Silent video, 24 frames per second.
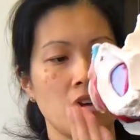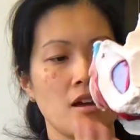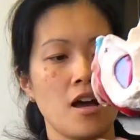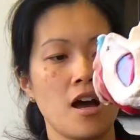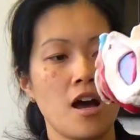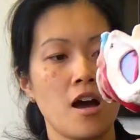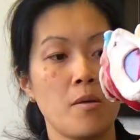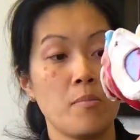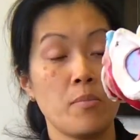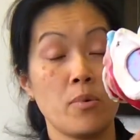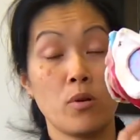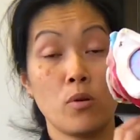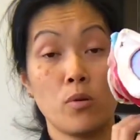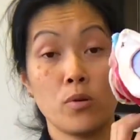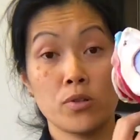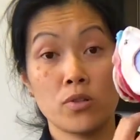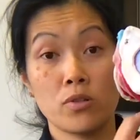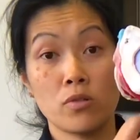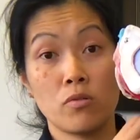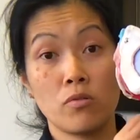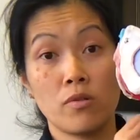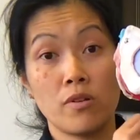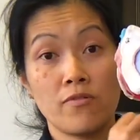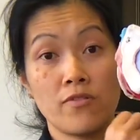but
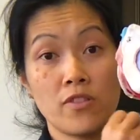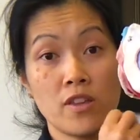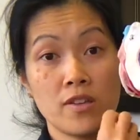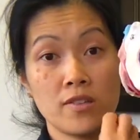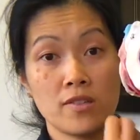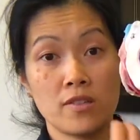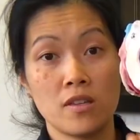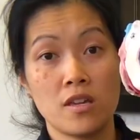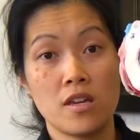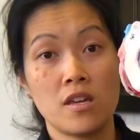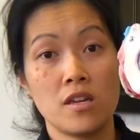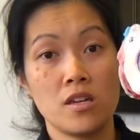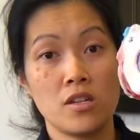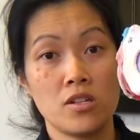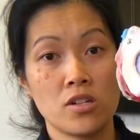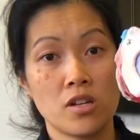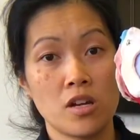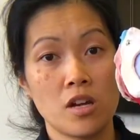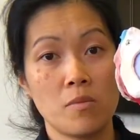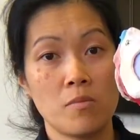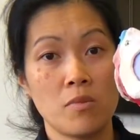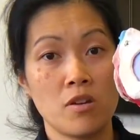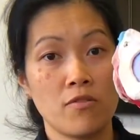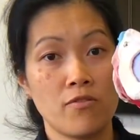also if there's leakage
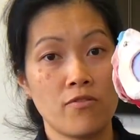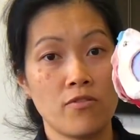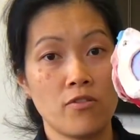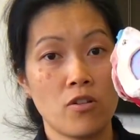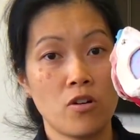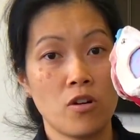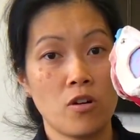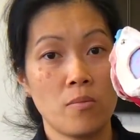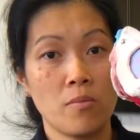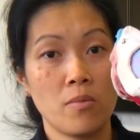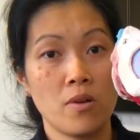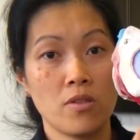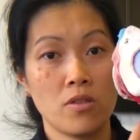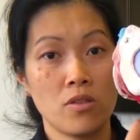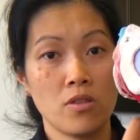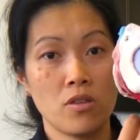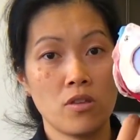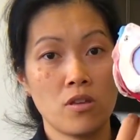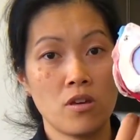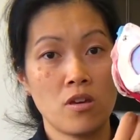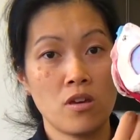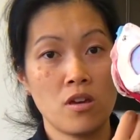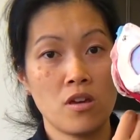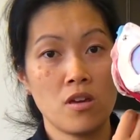coming from
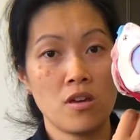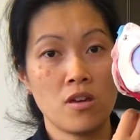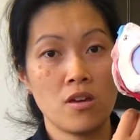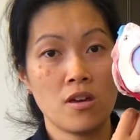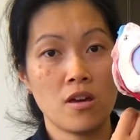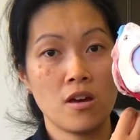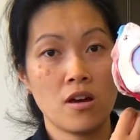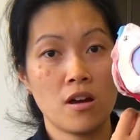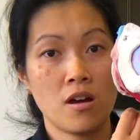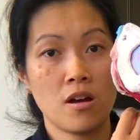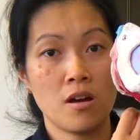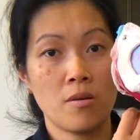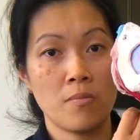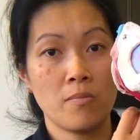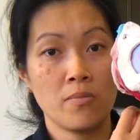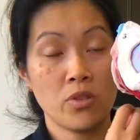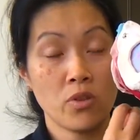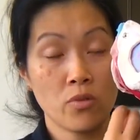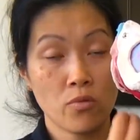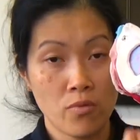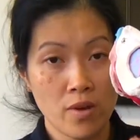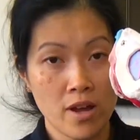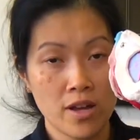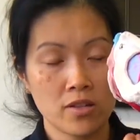the
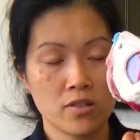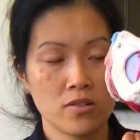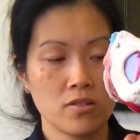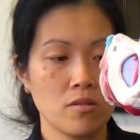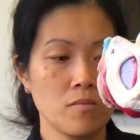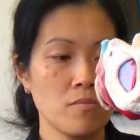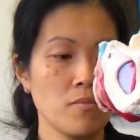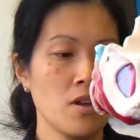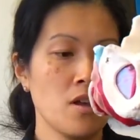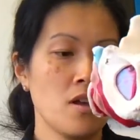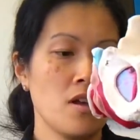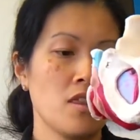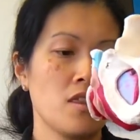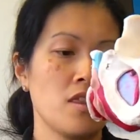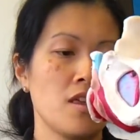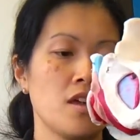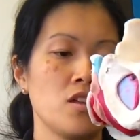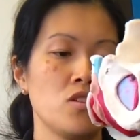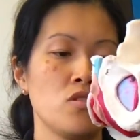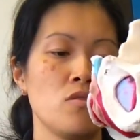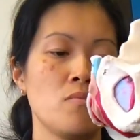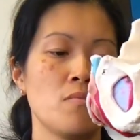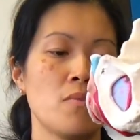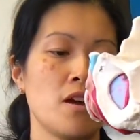rectum,
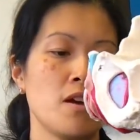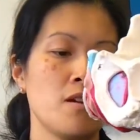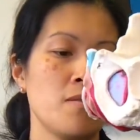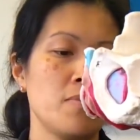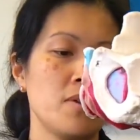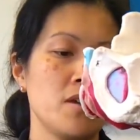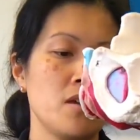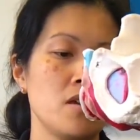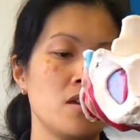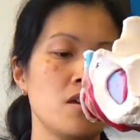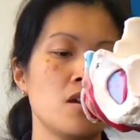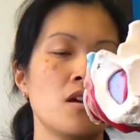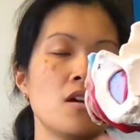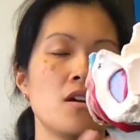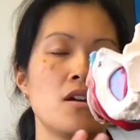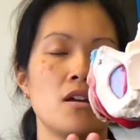then you may be